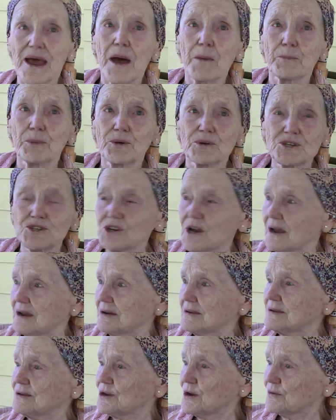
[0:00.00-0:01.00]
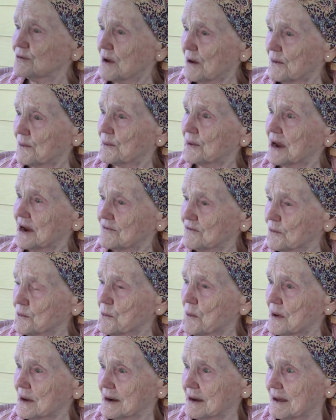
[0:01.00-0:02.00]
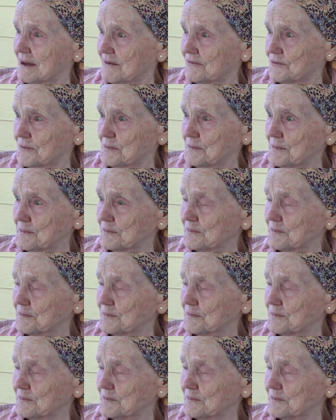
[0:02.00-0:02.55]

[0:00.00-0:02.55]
I appreciate, you know, every one of them.